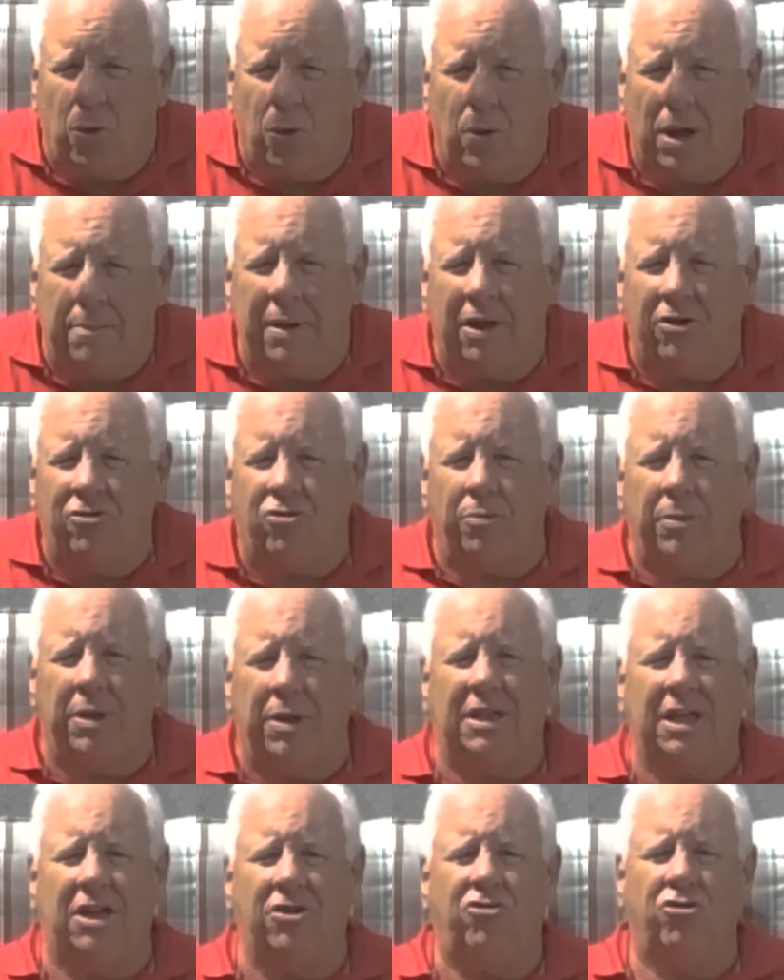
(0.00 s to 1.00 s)
rate
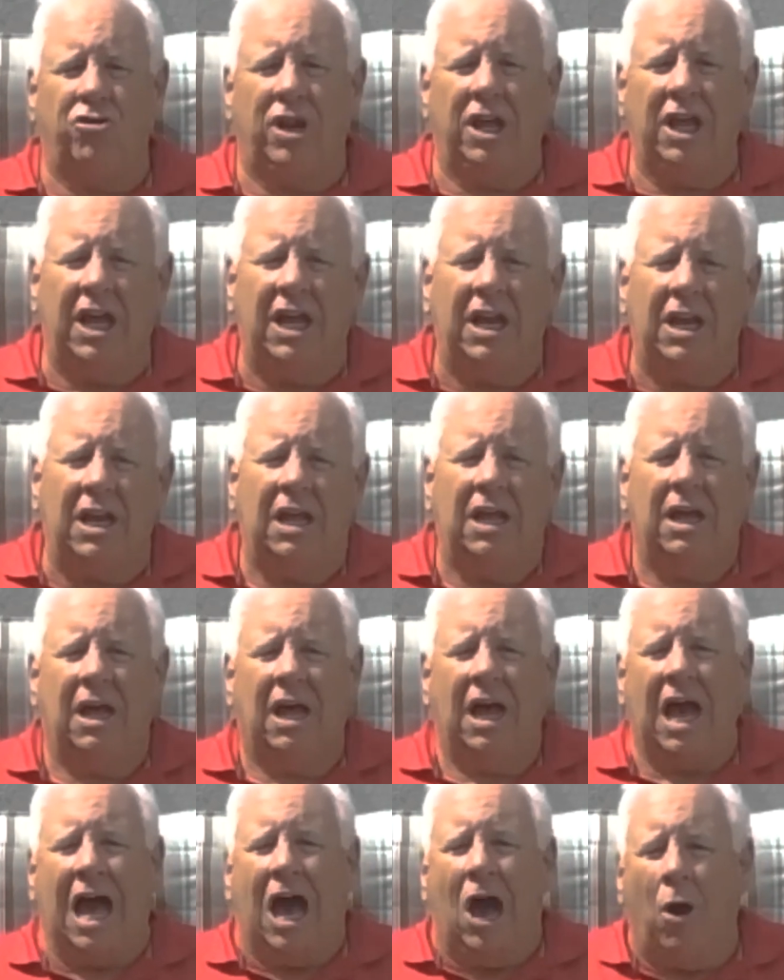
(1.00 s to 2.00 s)
measurement that you need,
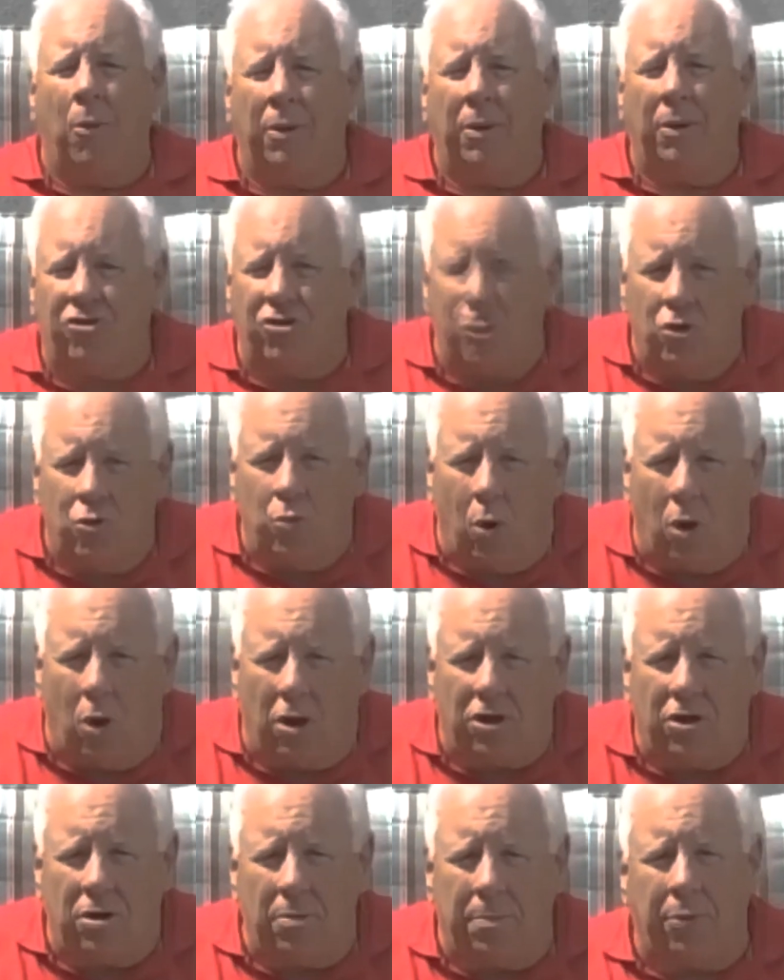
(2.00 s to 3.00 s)
how much new
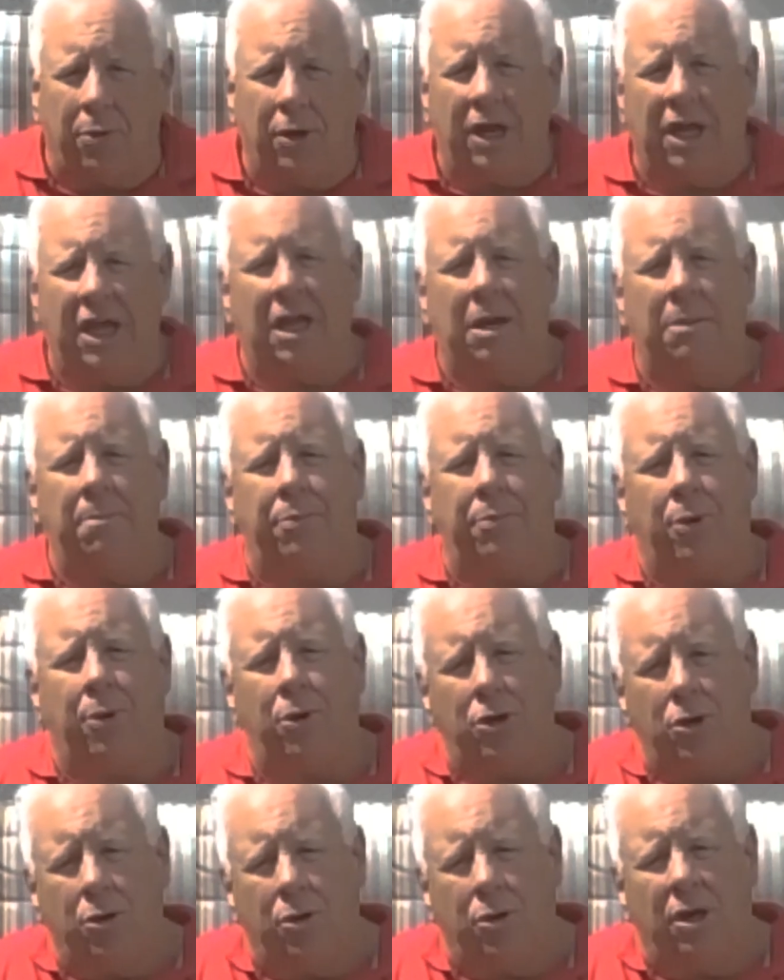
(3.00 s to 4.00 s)
water you're putting in per
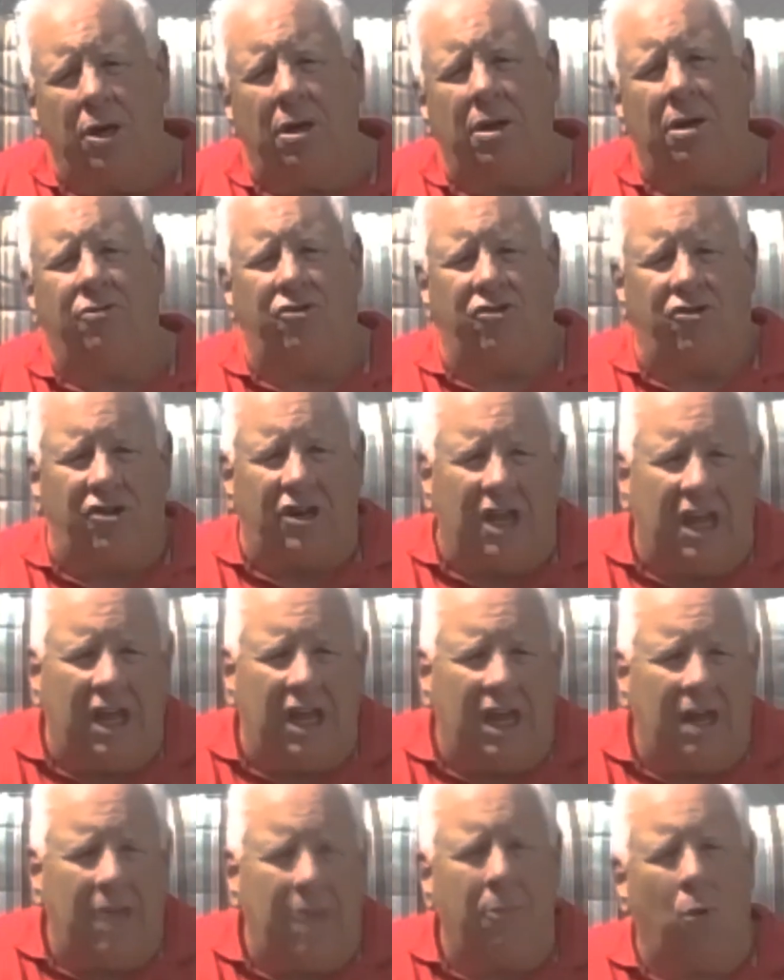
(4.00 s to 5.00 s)
unit
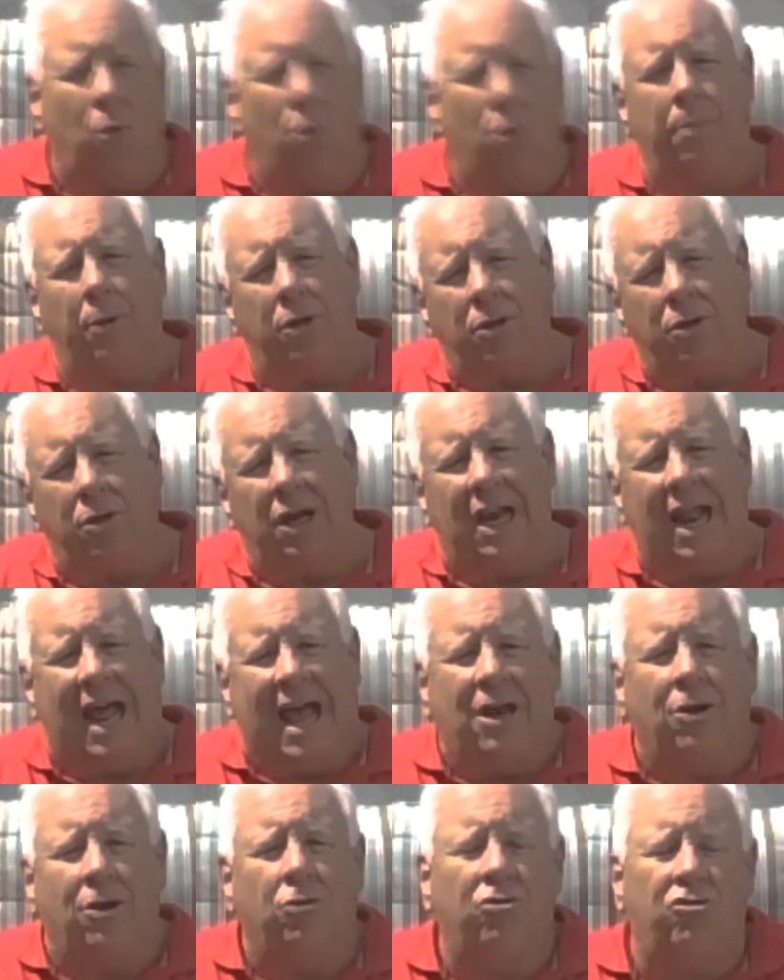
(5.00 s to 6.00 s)
steam or per unit
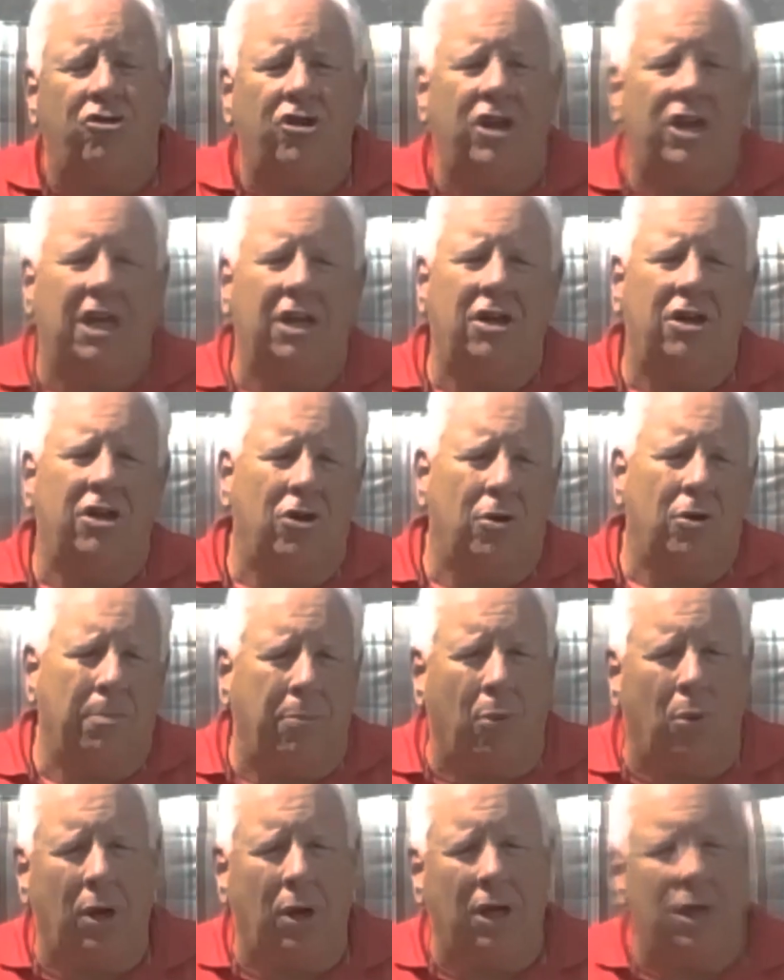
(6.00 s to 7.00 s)
energy into your
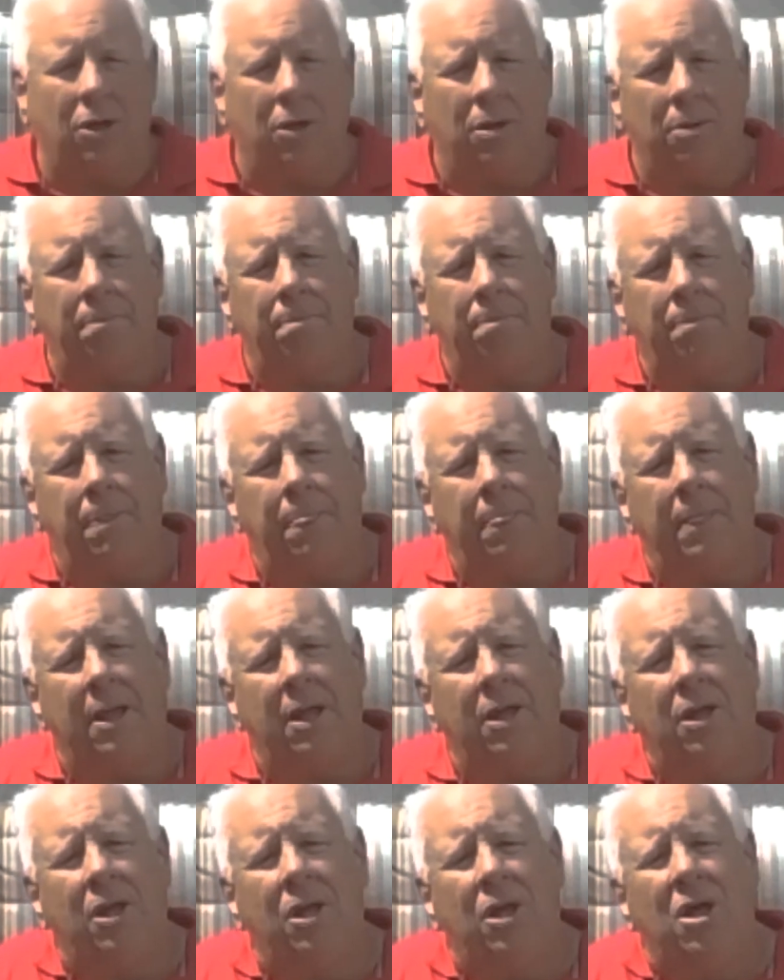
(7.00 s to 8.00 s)
boiler.
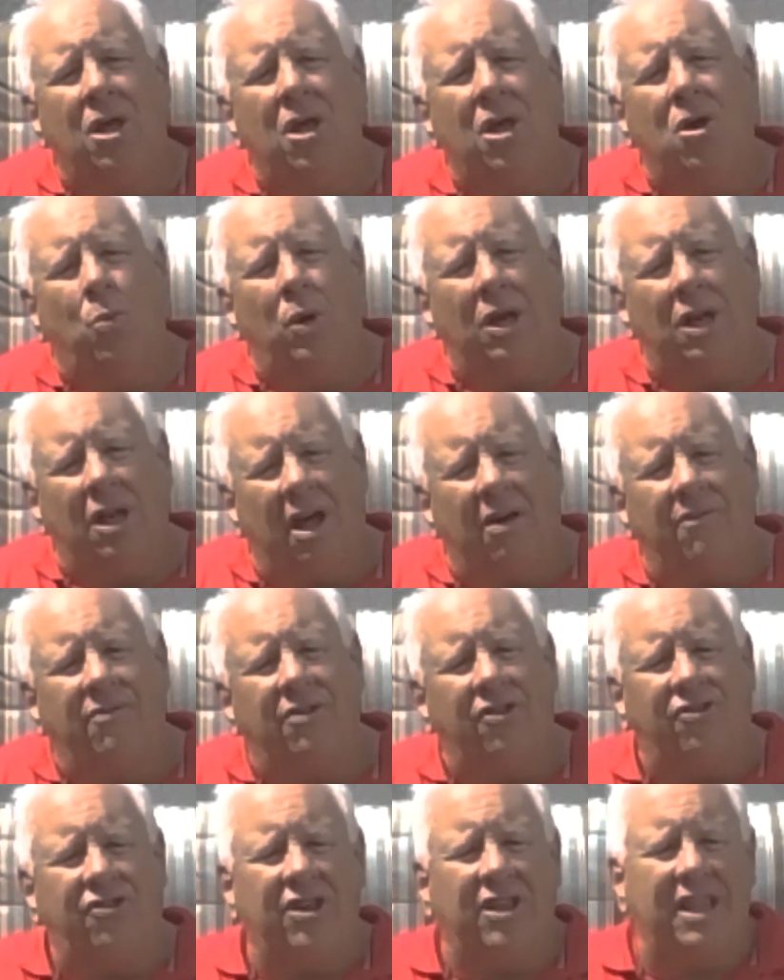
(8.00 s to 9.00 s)
We'd love
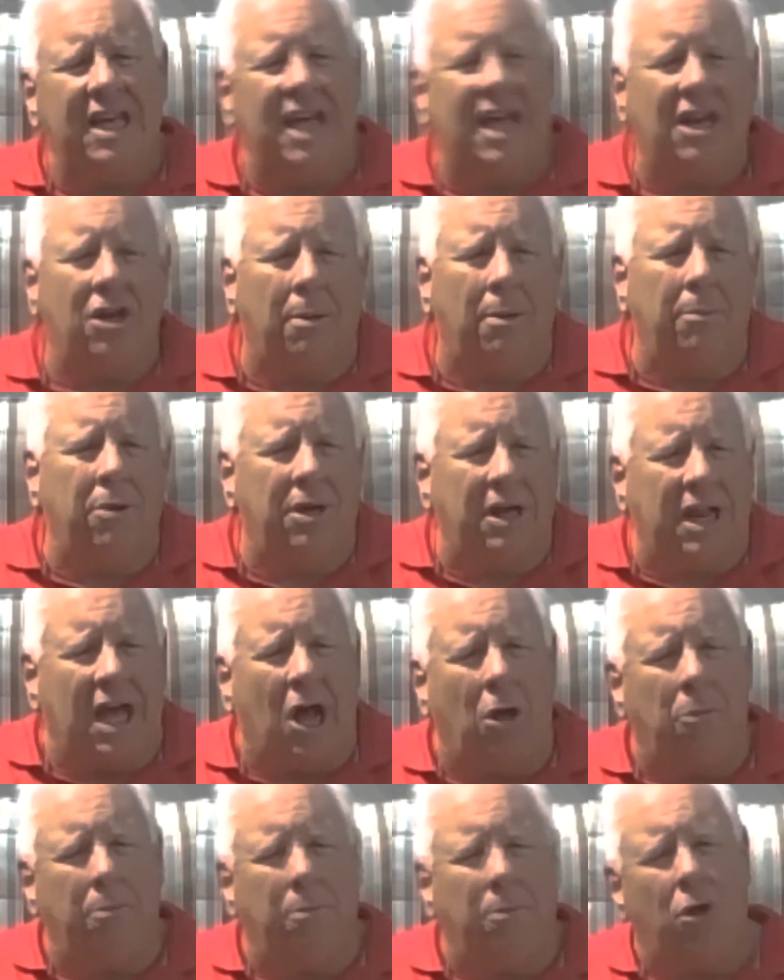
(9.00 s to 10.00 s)
to see that number
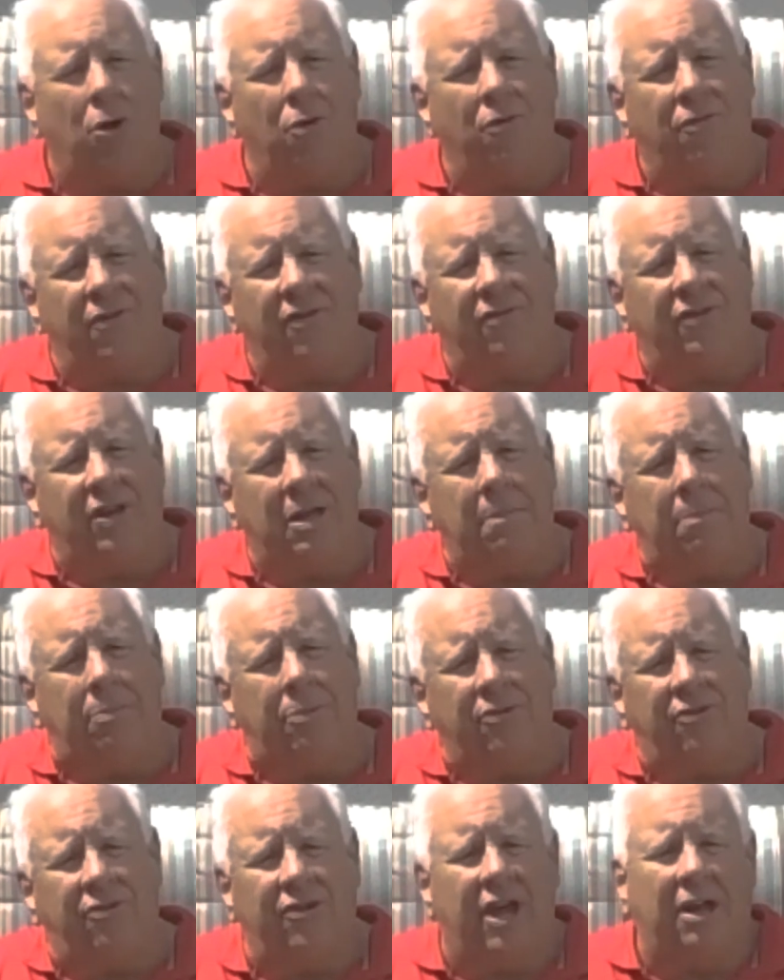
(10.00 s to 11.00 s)
down below 15%
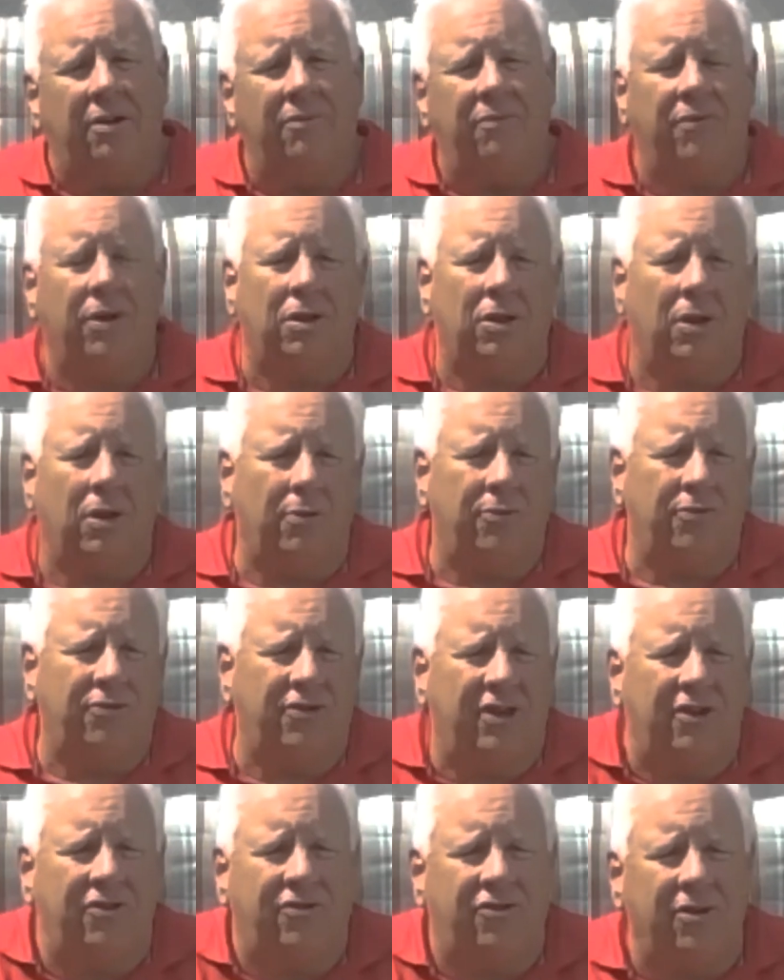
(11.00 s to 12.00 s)
for closed
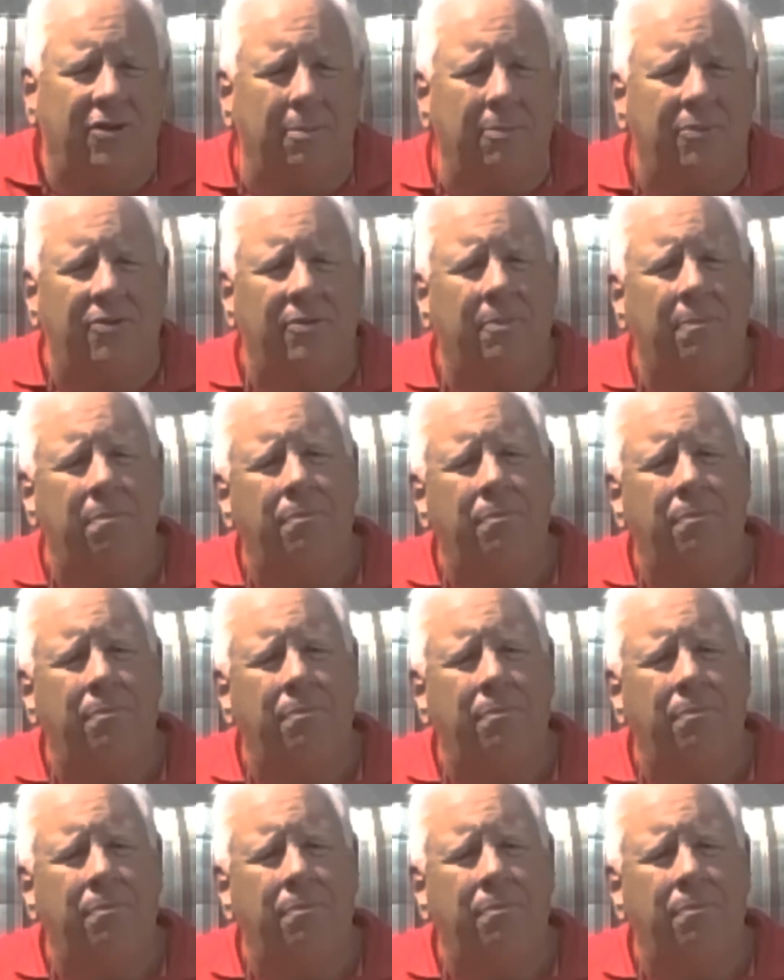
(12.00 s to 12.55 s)
systems.